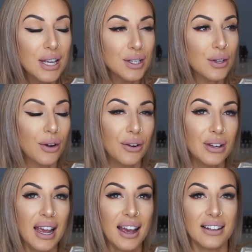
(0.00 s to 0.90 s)
So
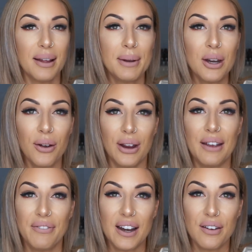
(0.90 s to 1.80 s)
yeah, let me know
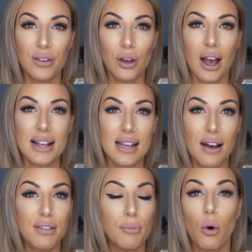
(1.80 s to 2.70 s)
if any of you guys
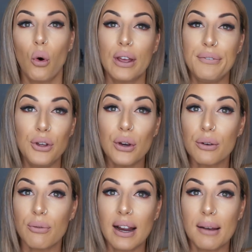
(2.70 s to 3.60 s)
have them, or if you
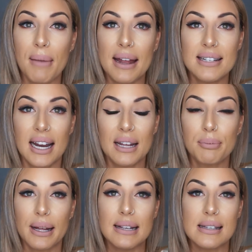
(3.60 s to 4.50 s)
can recommend any
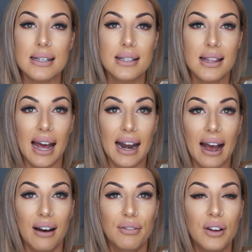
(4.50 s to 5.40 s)
places that
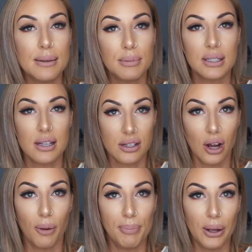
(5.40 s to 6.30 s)
have similar
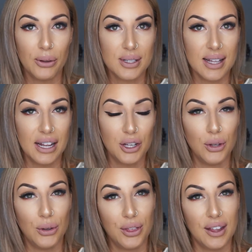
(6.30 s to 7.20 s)
style belts that
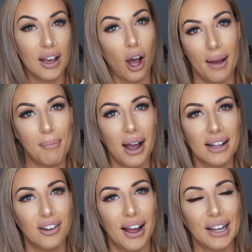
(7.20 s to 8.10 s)
you think I
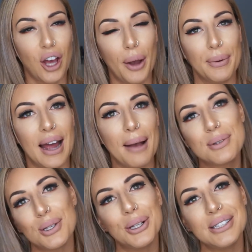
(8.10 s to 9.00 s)
might like. I would
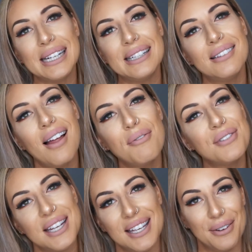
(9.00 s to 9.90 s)
absolutely love
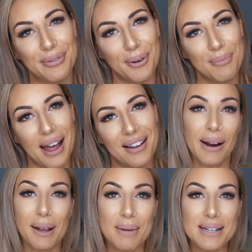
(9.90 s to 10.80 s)
to hear from that.
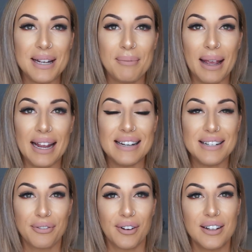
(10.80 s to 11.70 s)
Recommending me
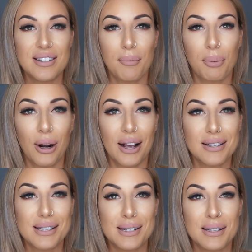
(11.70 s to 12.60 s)
different
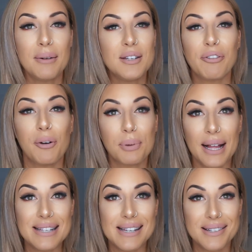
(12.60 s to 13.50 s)
products to different
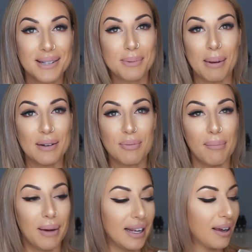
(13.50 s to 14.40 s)
places to spend my
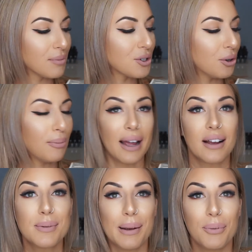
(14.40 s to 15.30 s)
money. I'm sure my
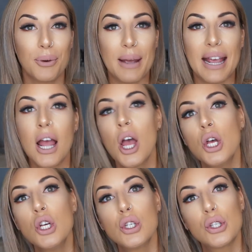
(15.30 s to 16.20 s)
husband will be
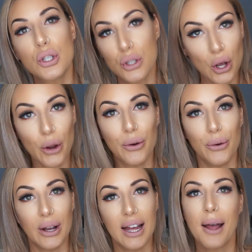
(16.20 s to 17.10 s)

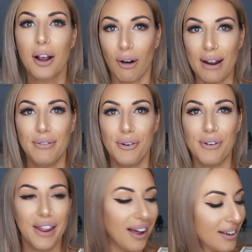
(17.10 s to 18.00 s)
so grateful
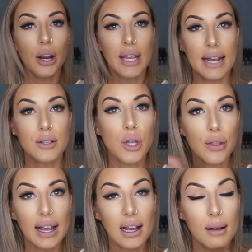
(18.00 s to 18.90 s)
for that. Okay, so
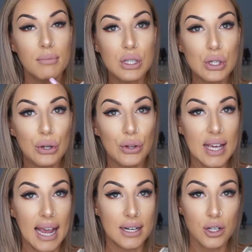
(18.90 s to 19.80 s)
that comes to
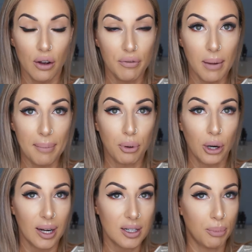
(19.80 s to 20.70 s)
the end of my
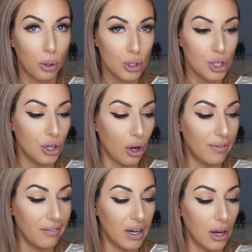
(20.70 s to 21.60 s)
product portion of
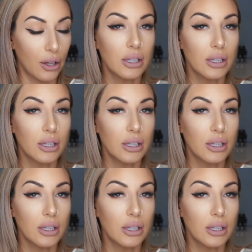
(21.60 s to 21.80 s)
the video.